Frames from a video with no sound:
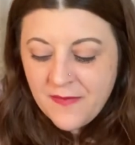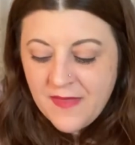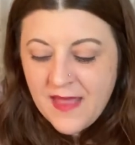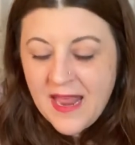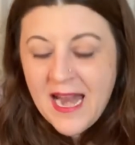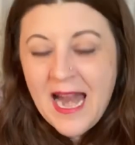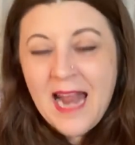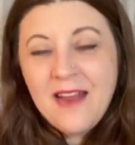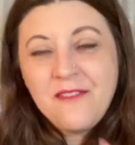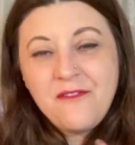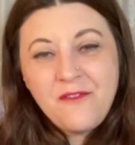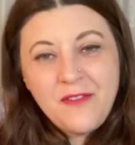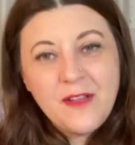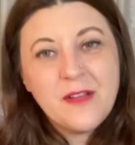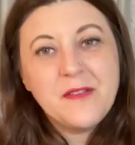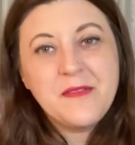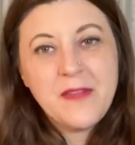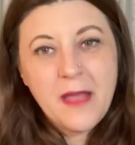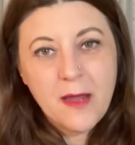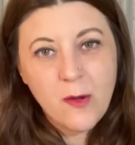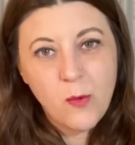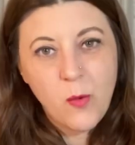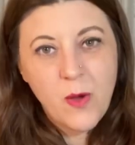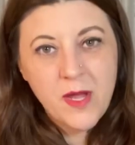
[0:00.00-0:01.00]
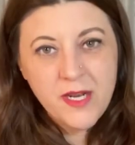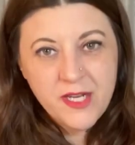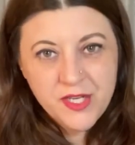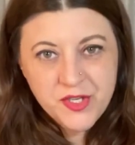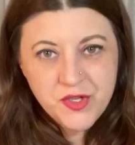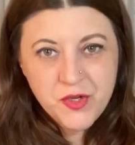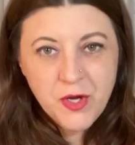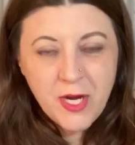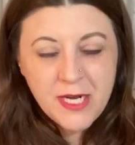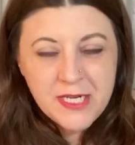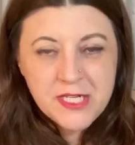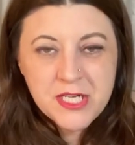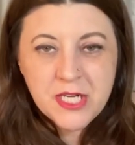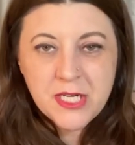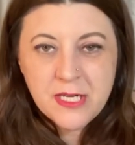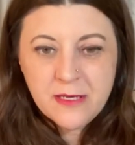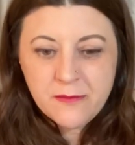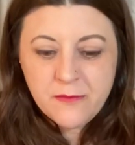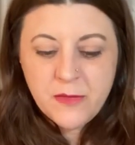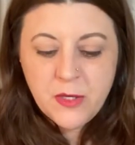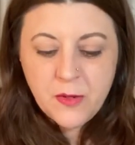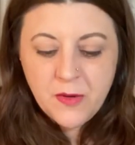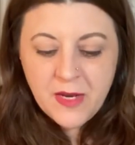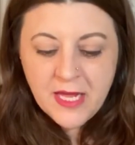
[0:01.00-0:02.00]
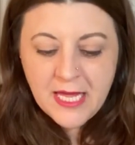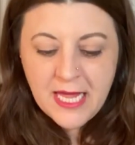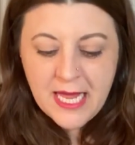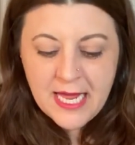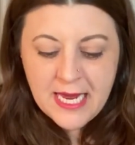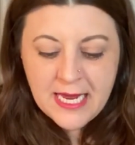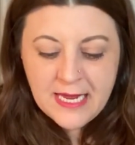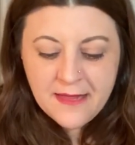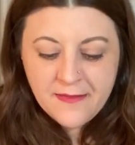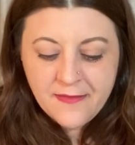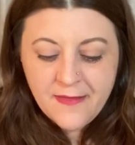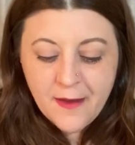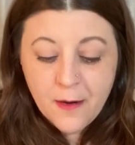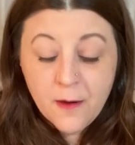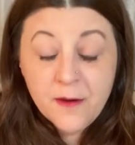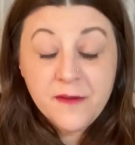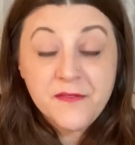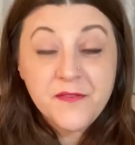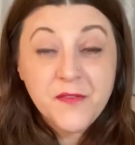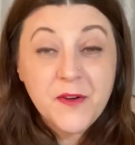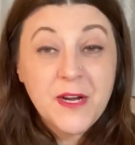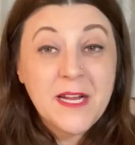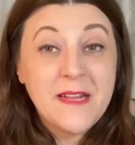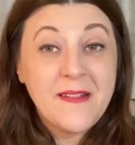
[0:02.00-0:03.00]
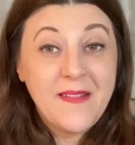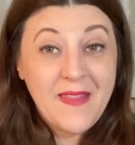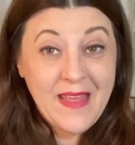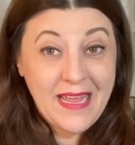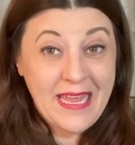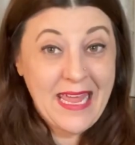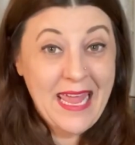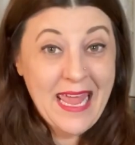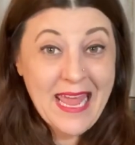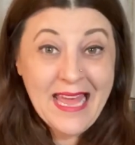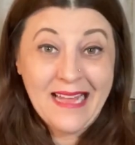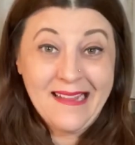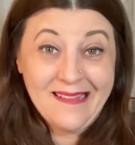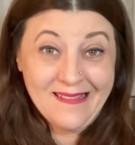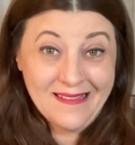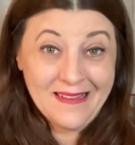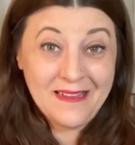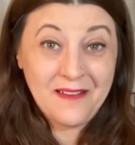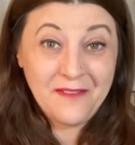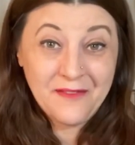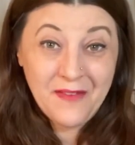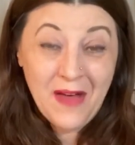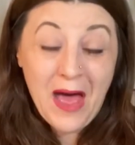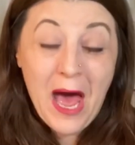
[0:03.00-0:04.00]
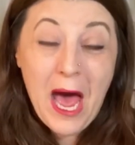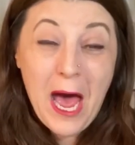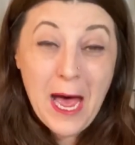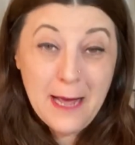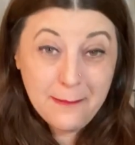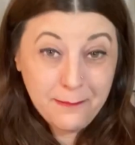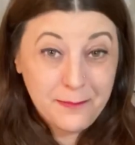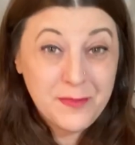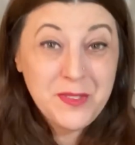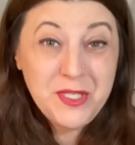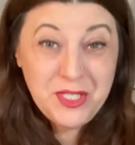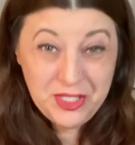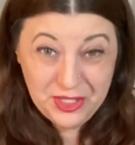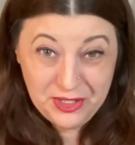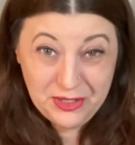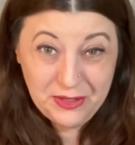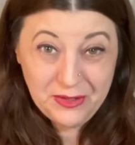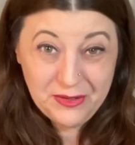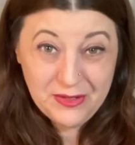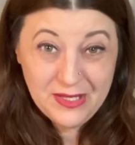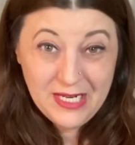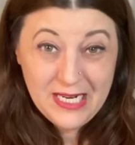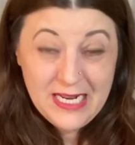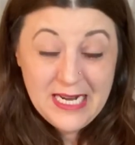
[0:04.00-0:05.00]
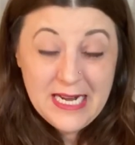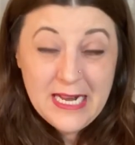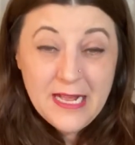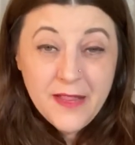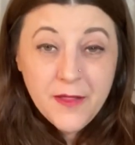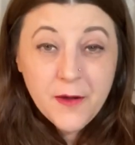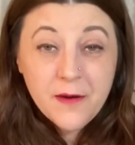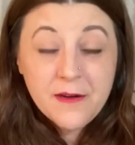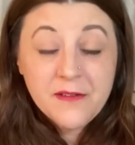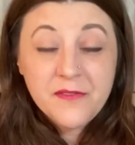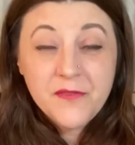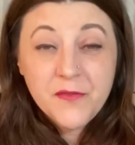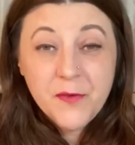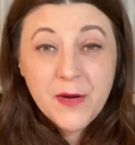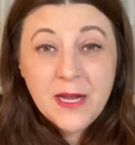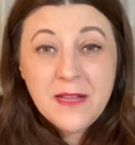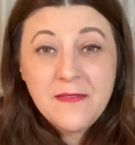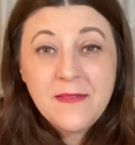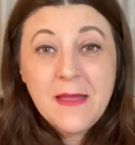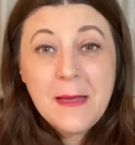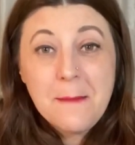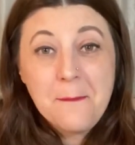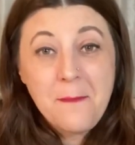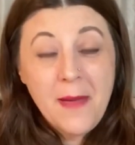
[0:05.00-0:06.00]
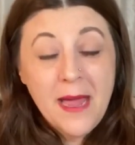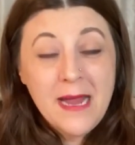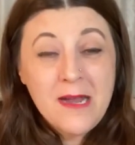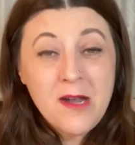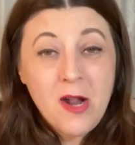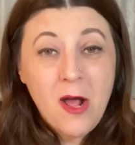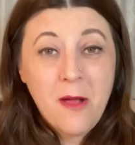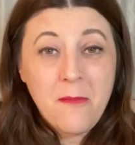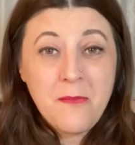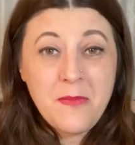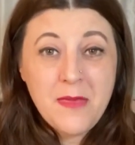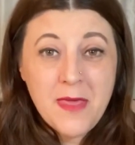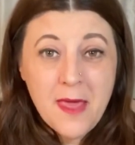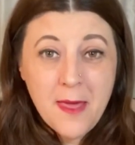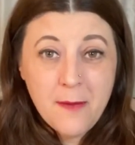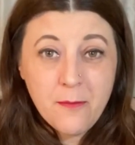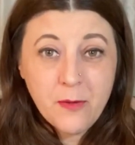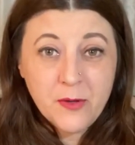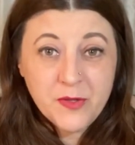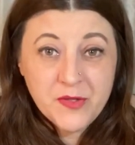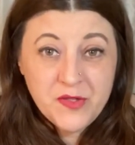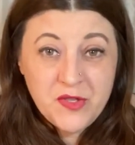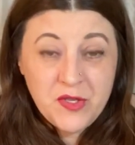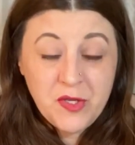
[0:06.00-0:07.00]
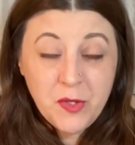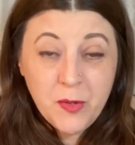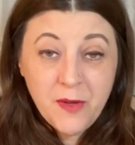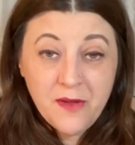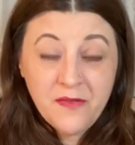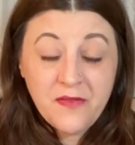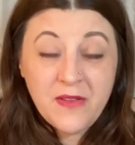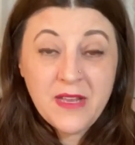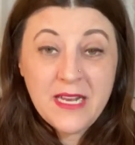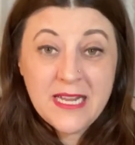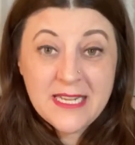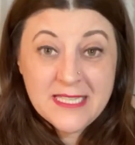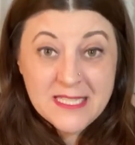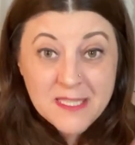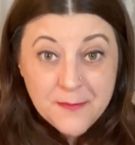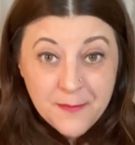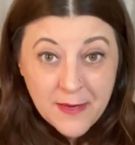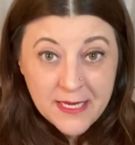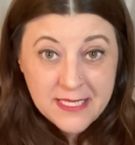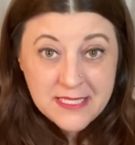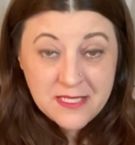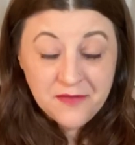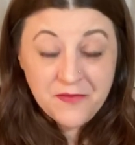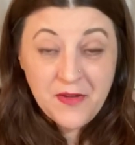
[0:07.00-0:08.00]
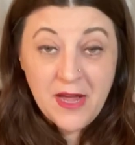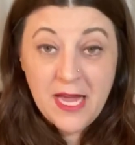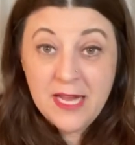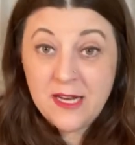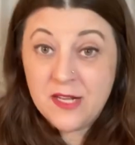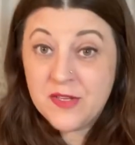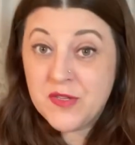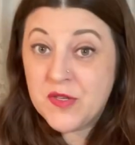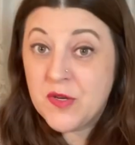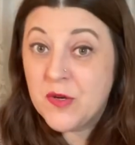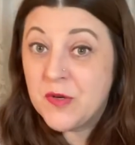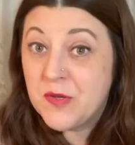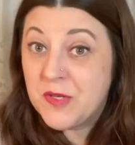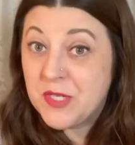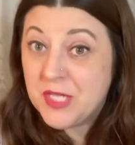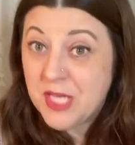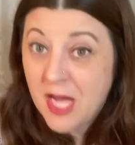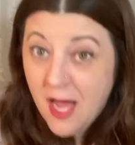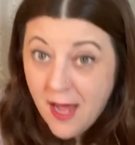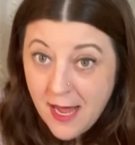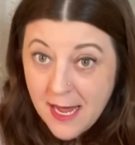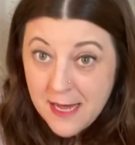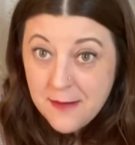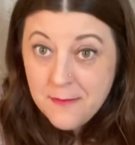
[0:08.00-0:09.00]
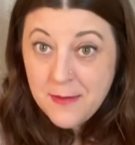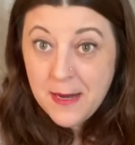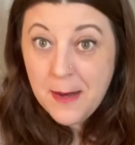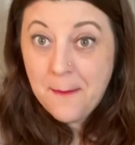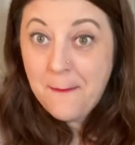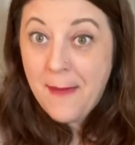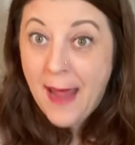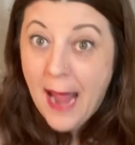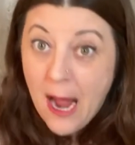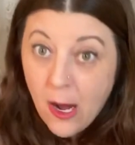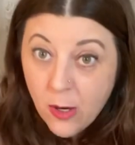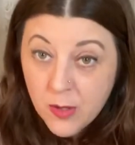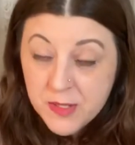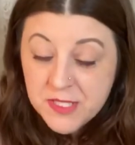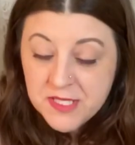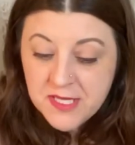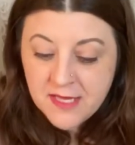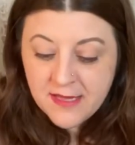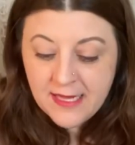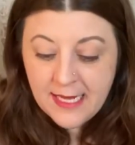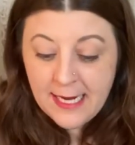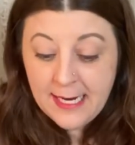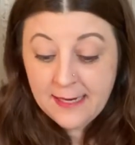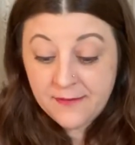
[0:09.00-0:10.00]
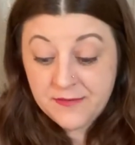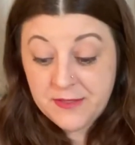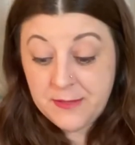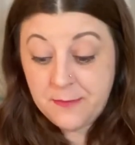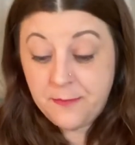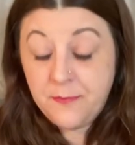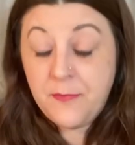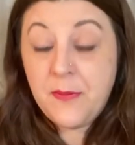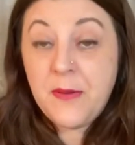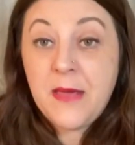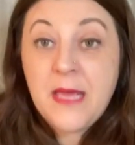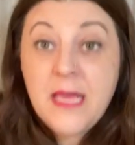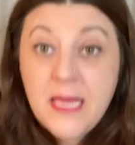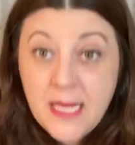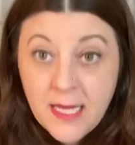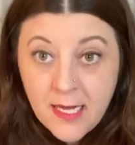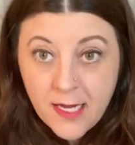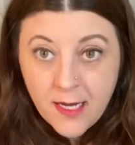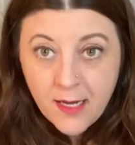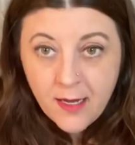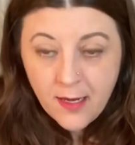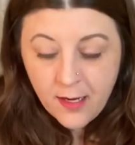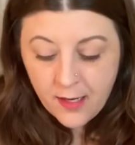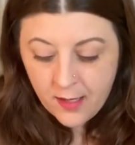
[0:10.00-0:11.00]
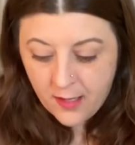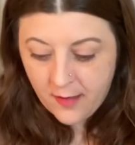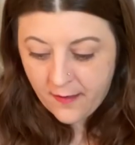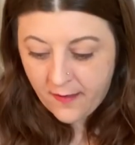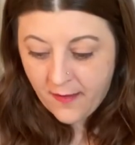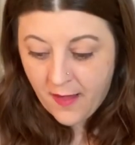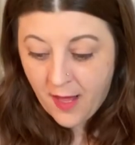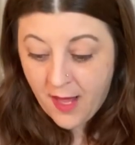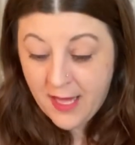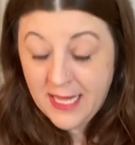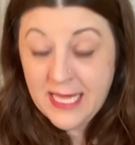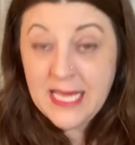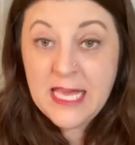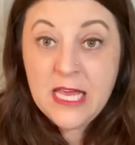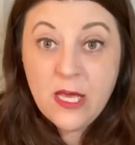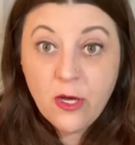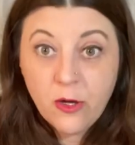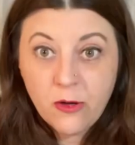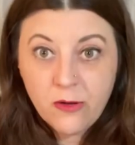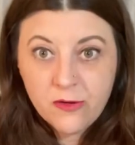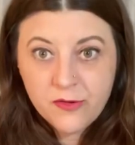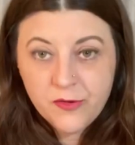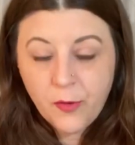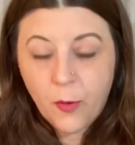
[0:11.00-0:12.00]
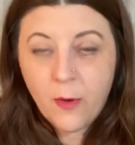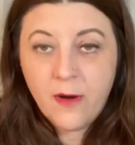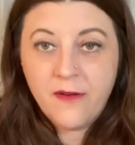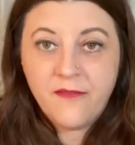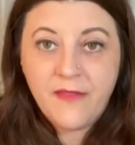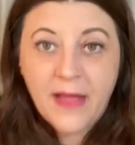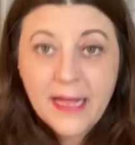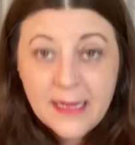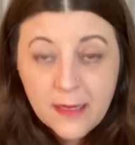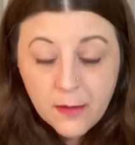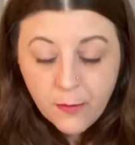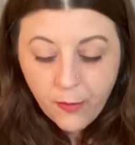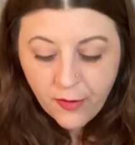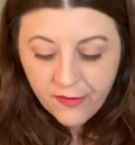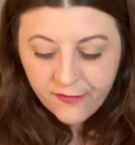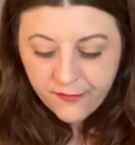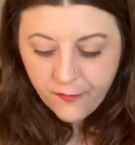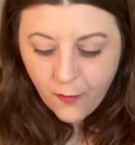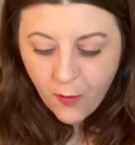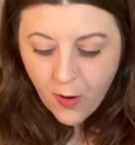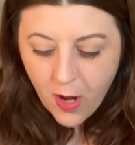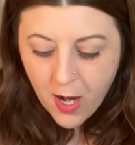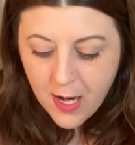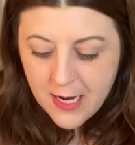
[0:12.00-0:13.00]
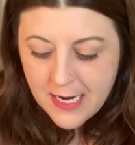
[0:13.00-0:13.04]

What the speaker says: I feel deck 1 is trying to communicate they're afraid they can't live up to. They're afraid they might not be able to, if it is specified a certain time and amount that they have to be healed or available for.